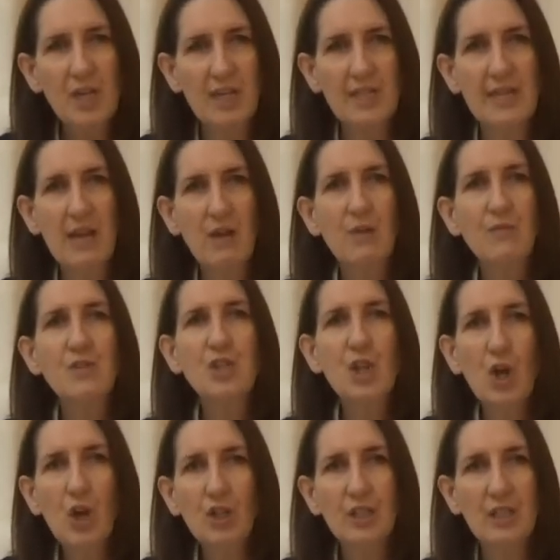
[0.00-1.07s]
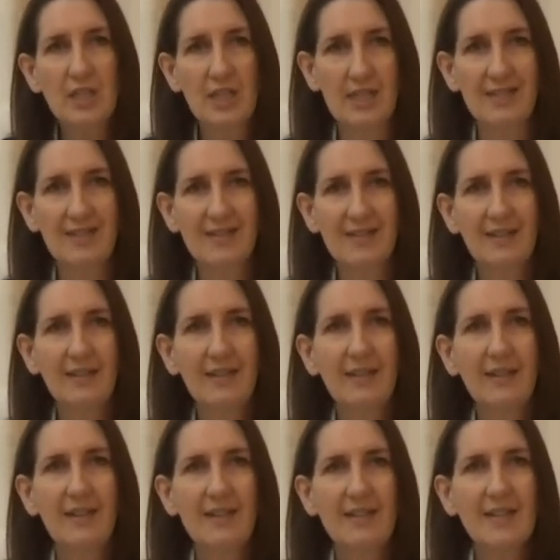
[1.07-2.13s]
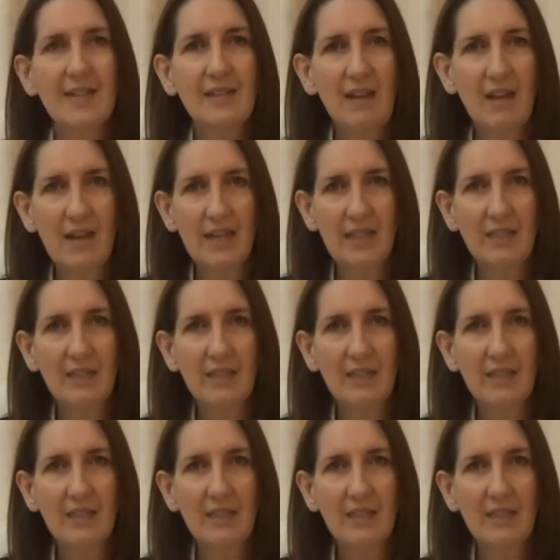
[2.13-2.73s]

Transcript: us out of darkness into light.